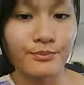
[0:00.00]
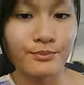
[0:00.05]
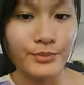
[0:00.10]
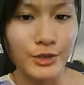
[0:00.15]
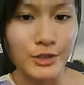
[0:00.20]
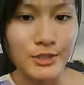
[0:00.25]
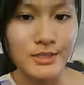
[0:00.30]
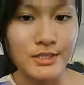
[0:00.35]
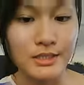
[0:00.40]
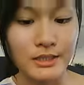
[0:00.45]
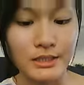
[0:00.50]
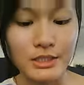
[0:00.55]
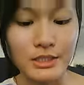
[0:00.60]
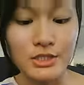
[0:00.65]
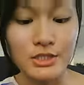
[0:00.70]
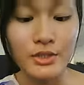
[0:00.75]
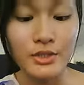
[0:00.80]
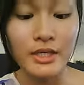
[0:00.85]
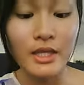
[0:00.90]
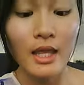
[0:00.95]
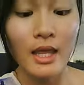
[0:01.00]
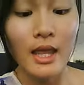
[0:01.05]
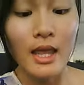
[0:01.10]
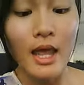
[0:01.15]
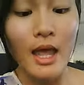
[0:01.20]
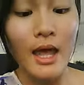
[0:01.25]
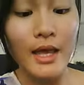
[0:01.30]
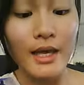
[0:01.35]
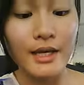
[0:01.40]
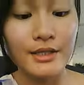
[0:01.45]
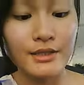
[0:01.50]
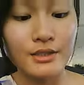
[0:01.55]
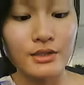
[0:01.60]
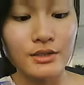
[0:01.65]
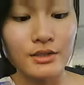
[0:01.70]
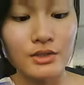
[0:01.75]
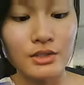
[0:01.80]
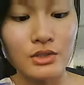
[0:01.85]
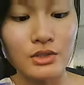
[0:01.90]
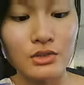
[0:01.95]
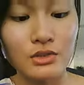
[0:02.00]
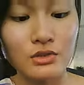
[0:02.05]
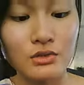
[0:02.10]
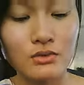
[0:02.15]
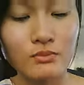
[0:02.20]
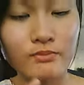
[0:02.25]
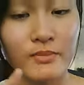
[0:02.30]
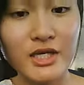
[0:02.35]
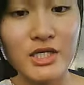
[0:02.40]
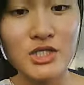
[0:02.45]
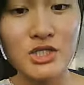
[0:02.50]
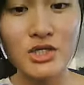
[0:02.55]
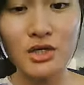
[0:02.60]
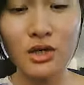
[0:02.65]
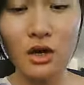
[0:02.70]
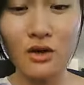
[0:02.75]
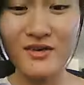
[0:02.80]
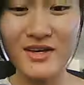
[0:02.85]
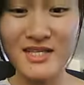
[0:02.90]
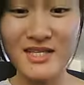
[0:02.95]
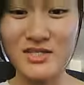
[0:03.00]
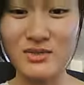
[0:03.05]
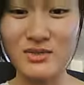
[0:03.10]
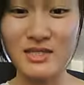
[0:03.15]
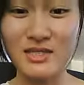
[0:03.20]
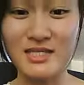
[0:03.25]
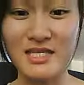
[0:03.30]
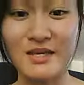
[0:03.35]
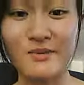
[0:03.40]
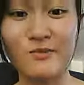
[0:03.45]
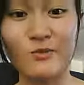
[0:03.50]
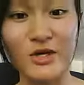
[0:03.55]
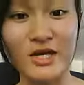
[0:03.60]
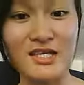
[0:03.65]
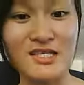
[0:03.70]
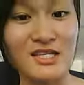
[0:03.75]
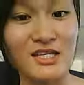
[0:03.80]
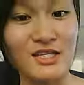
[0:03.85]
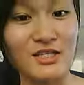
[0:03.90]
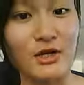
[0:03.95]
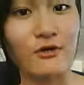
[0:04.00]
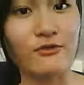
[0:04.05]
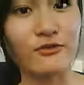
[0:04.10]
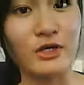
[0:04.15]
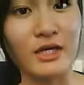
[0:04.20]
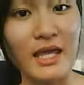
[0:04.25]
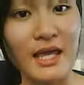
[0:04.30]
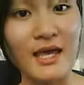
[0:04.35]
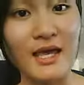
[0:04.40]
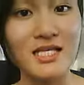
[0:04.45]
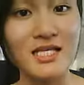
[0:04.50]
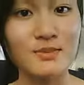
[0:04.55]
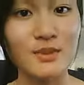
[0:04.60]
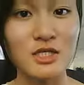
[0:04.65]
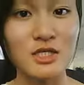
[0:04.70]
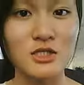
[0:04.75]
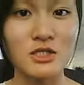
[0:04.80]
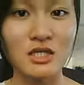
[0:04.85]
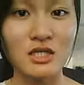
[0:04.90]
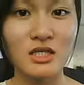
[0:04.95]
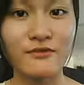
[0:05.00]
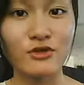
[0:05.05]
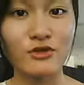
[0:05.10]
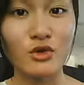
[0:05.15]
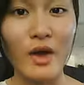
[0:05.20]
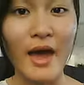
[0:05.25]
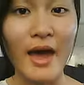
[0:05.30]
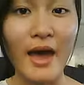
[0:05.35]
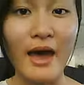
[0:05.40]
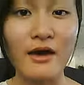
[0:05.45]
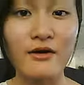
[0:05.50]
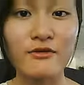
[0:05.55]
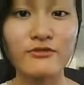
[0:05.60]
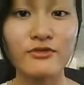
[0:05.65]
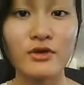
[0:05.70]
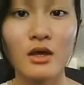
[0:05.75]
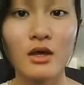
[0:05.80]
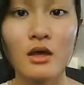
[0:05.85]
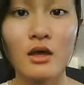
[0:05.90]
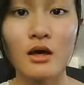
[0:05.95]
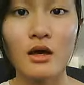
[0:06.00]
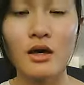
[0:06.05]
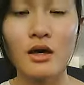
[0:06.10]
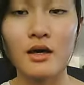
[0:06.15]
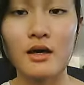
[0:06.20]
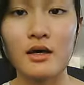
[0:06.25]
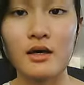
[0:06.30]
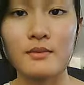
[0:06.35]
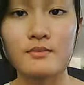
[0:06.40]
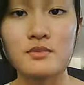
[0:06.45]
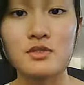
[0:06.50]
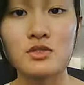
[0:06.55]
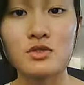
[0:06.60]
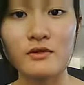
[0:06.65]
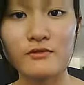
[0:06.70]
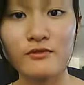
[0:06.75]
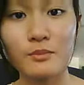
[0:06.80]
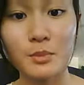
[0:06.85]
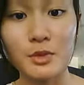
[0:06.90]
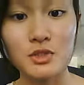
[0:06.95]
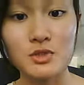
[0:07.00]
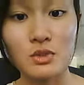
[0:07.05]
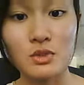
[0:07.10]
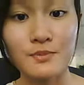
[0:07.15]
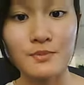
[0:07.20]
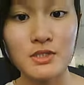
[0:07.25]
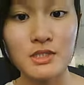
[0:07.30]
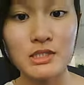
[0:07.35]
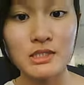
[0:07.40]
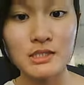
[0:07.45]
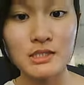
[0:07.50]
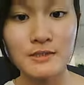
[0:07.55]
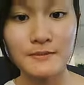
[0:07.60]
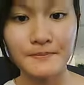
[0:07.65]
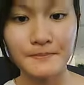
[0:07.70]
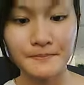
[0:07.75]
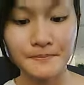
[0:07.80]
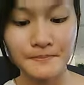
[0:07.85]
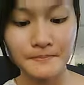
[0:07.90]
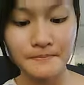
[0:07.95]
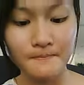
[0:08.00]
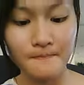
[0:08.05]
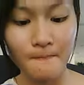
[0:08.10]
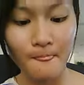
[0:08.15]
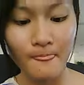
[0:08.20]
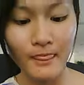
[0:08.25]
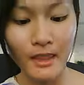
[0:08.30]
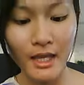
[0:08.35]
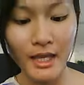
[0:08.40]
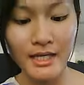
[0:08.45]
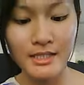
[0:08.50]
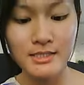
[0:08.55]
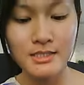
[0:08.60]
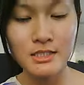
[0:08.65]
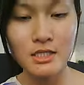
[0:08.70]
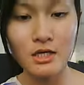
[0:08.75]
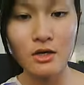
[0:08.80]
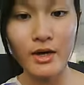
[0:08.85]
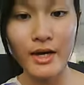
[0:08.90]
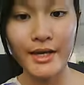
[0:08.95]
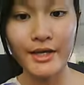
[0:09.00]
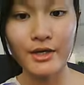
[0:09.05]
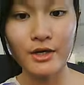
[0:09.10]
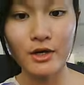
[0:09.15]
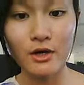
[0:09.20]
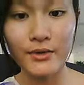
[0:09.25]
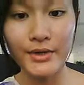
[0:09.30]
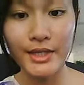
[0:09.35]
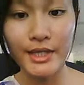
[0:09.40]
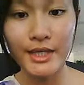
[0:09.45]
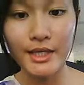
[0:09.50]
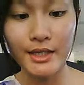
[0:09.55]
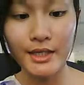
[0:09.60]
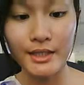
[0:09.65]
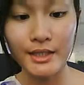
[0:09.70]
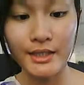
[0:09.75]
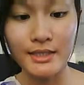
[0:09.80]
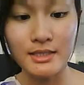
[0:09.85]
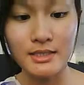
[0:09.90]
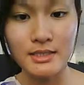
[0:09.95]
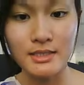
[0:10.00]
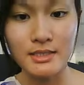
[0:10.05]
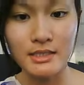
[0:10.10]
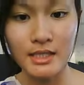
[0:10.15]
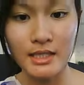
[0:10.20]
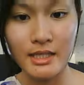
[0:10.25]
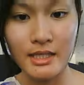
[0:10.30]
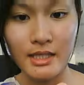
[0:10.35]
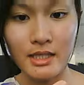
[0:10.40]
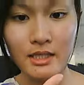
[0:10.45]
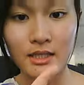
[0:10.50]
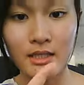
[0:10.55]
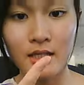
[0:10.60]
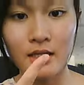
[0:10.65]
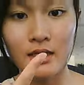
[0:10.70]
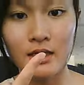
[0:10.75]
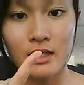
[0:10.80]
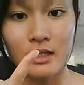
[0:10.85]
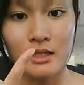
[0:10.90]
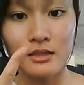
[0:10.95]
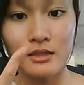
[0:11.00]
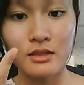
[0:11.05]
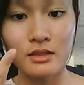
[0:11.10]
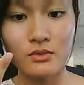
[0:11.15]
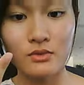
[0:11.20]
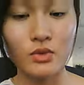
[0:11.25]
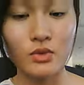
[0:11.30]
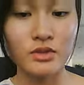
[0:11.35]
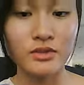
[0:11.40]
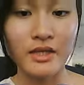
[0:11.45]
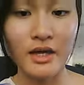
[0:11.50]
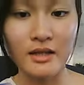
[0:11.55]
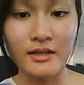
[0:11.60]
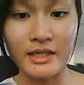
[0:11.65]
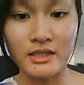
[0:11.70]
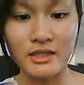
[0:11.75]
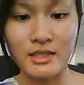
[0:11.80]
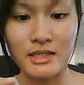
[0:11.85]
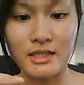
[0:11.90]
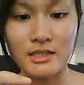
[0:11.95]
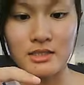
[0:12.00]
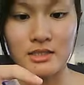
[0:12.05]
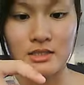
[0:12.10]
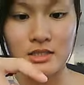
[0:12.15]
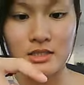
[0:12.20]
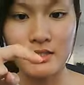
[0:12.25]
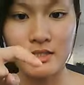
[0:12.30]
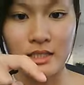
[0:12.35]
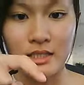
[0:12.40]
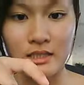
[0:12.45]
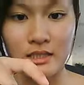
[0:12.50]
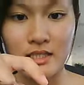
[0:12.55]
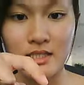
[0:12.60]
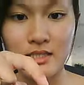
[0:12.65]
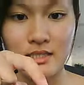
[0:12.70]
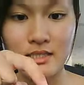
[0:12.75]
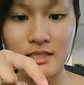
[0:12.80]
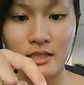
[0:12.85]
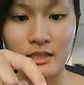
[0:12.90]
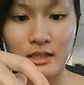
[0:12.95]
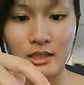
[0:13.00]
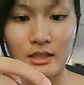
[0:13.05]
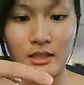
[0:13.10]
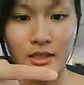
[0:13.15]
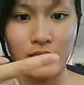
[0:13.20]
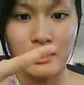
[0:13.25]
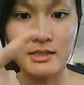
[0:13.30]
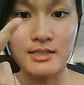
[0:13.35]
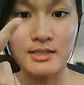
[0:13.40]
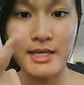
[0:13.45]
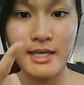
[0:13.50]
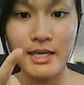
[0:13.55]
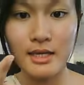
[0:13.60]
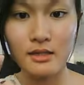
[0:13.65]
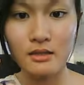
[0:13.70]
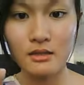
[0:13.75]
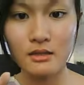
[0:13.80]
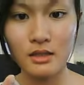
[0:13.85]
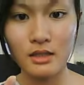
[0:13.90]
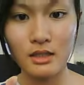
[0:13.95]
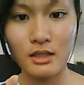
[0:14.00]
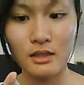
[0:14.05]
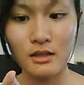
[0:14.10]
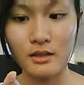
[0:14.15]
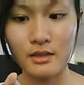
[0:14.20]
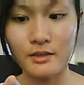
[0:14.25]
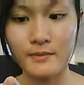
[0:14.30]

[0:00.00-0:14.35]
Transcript: personally do it. And you make sure you always do it the same way so you don't forget, especially if you have 2 different prescriptions. And so I go in and I take well, not like this, just like this, and then I take the